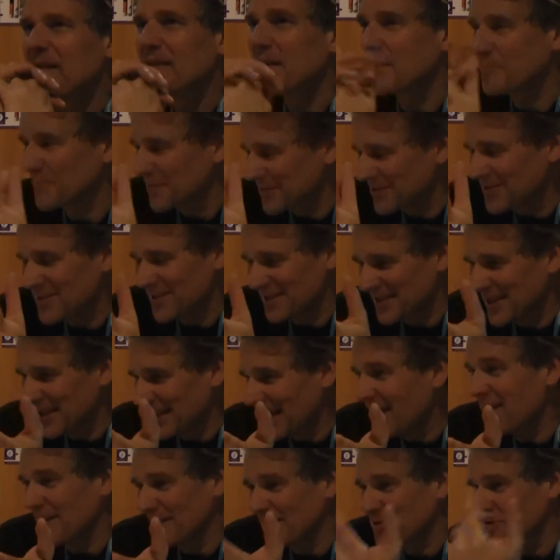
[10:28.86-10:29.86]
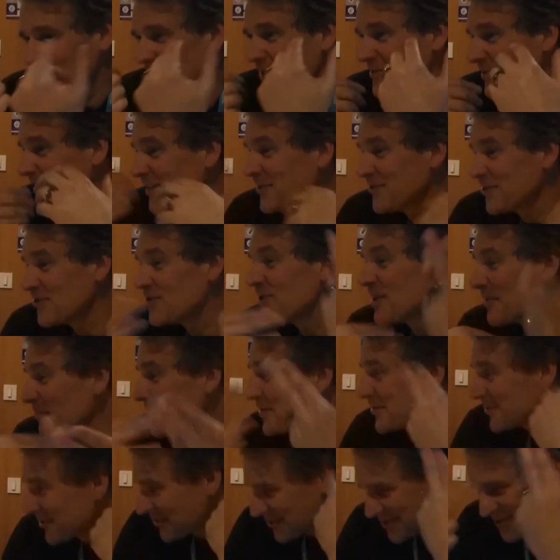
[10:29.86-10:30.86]
Nimbus, yeah, it translates as
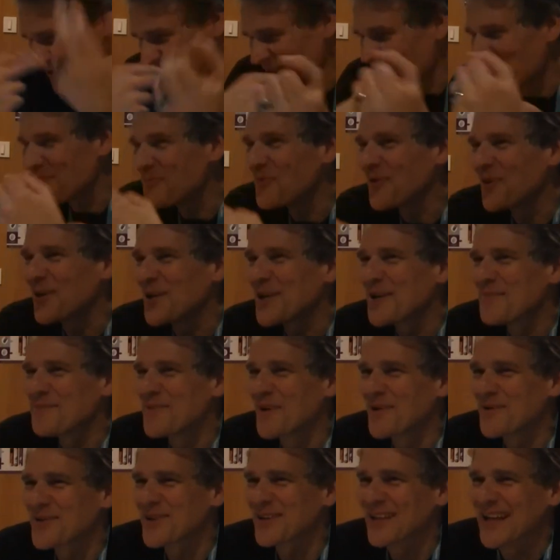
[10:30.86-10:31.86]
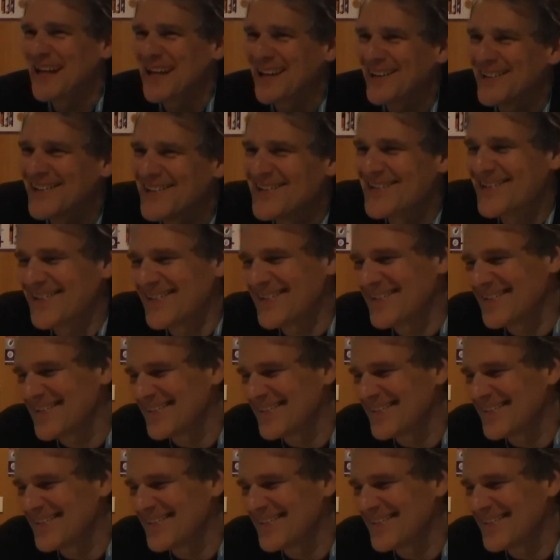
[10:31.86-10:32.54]
Nimbus. It's the same word in both languages.